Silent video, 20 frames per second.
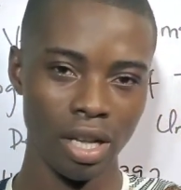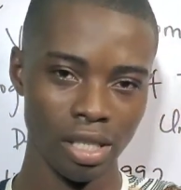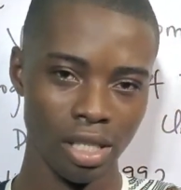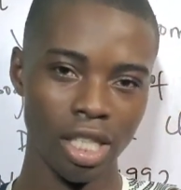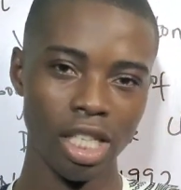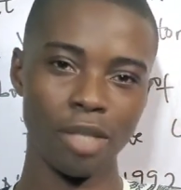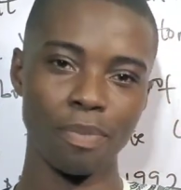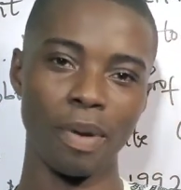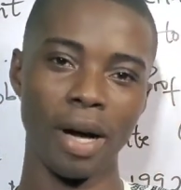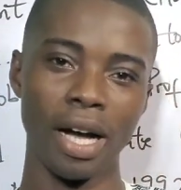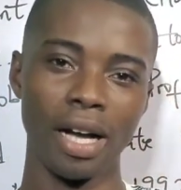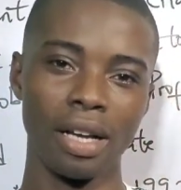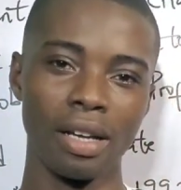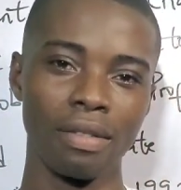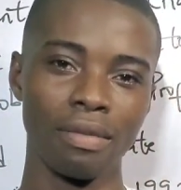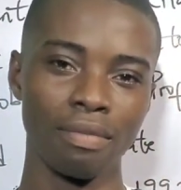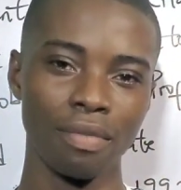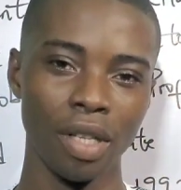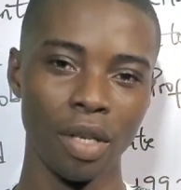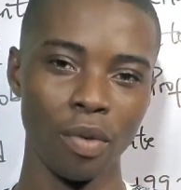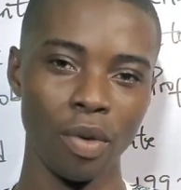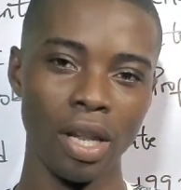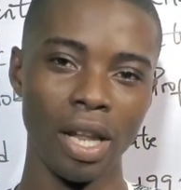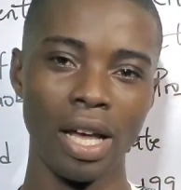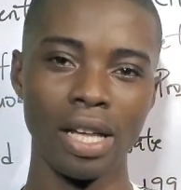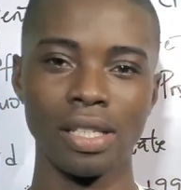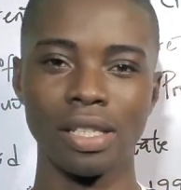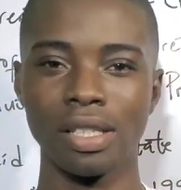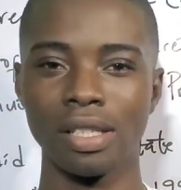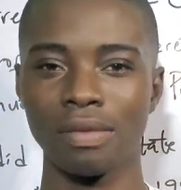Sit back,
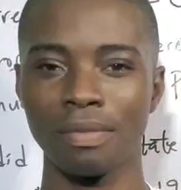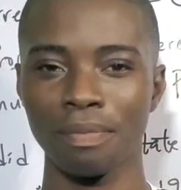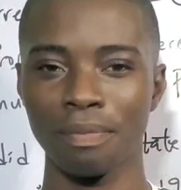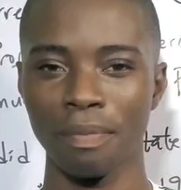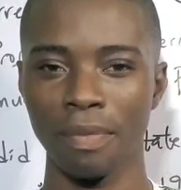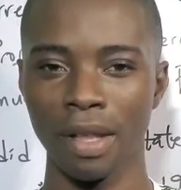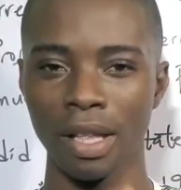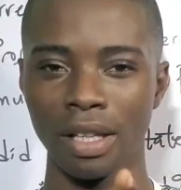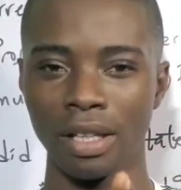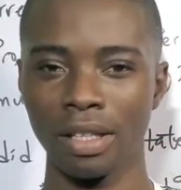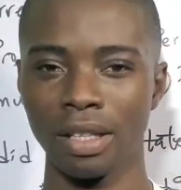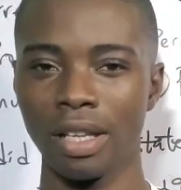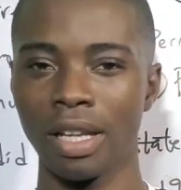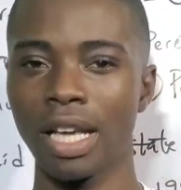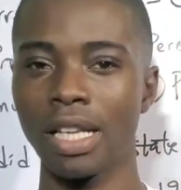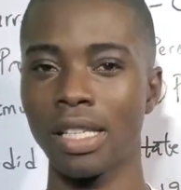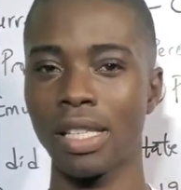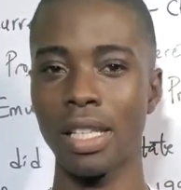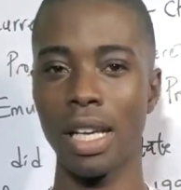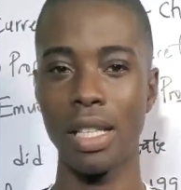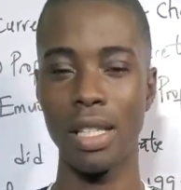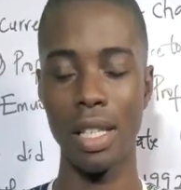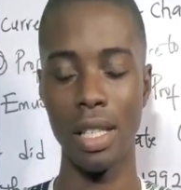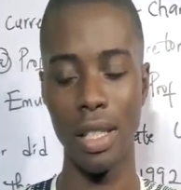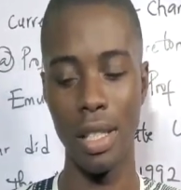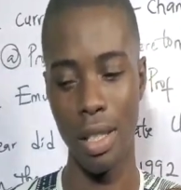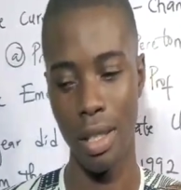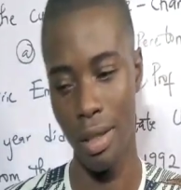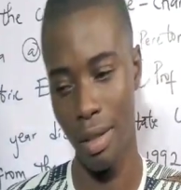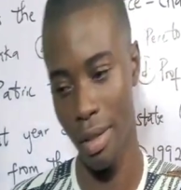relax, get
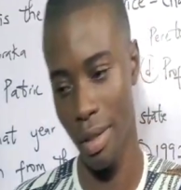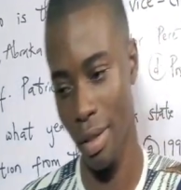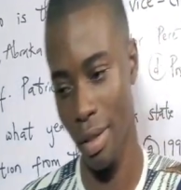started.